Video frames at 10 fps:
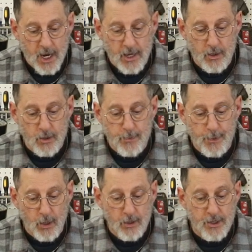I use
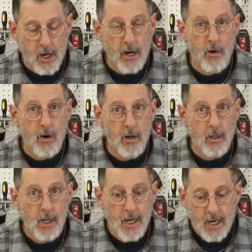pure tung
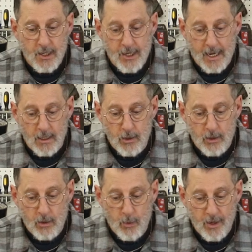oil diluted